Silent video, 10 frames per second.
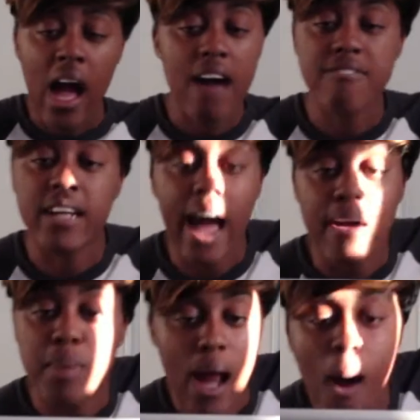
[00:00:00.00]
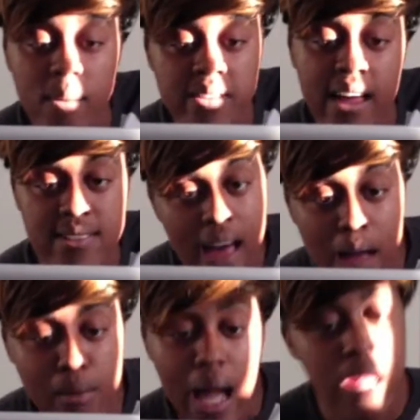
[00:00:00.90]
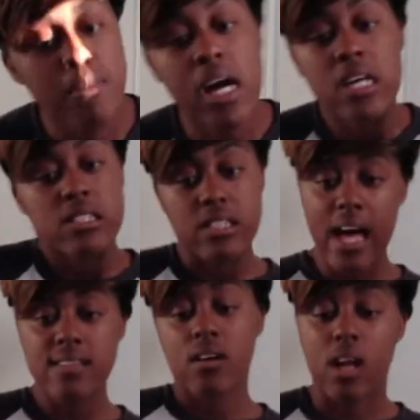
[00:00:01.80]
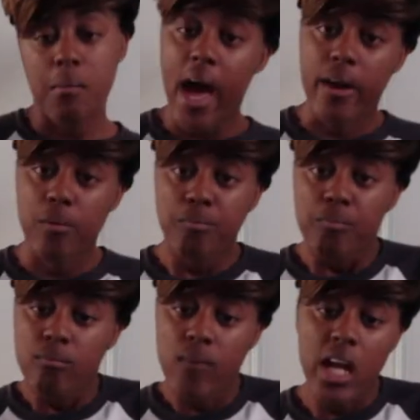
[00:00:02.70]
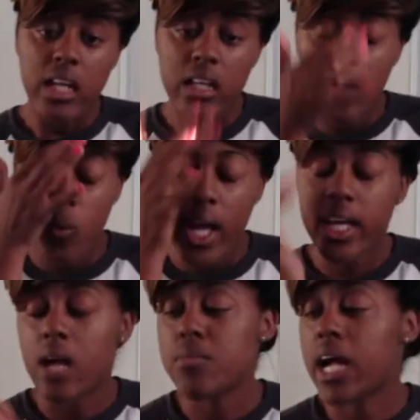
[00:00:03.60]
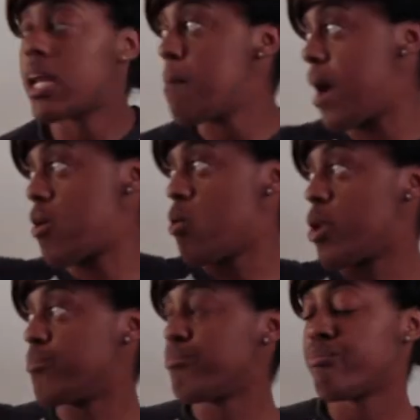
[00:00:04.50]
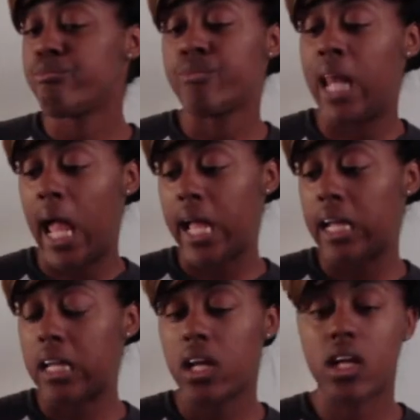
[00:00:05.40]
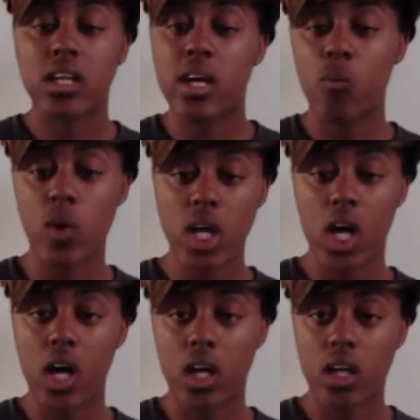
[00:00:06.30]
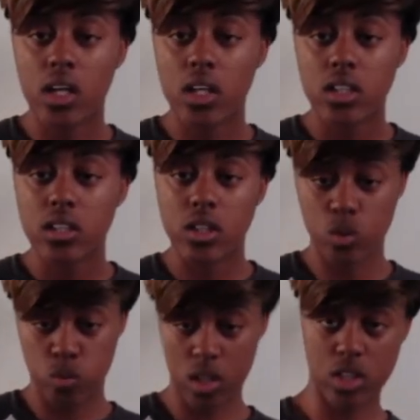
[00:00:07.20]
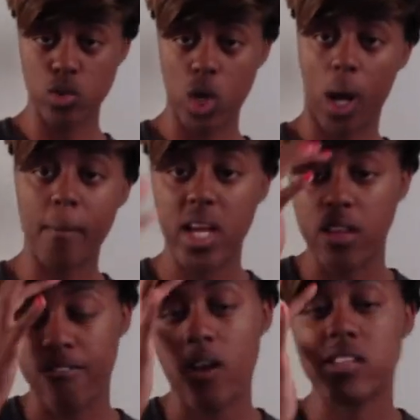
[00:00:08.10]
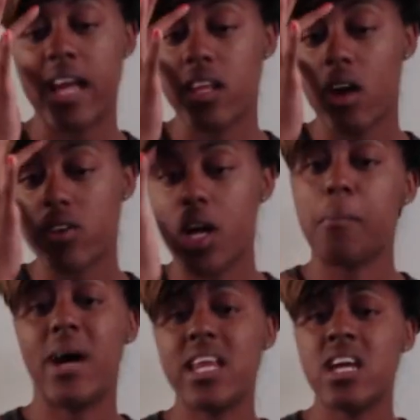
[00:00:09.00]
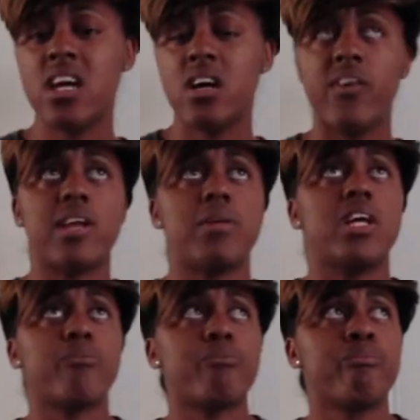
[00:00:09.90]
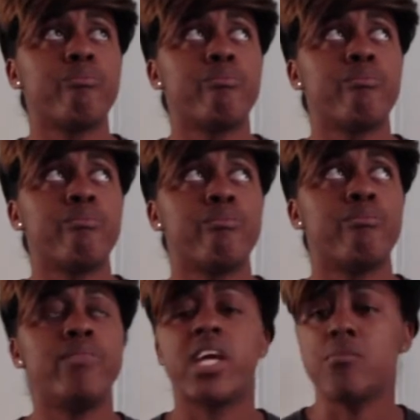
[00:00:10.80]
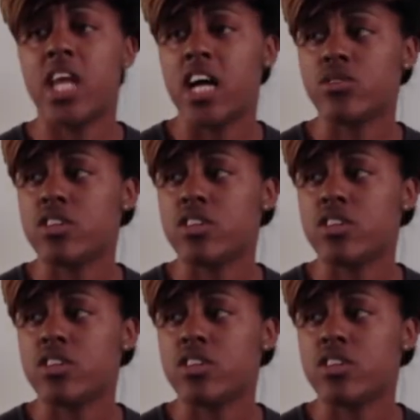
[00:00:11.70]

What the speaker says: I forgot. But I almost got signed by him. That's all that matters. And then Lil Wayne came knocking on my door, like. You trying to be the first lady on Young Money? Wait a minute. Nicki Minaj.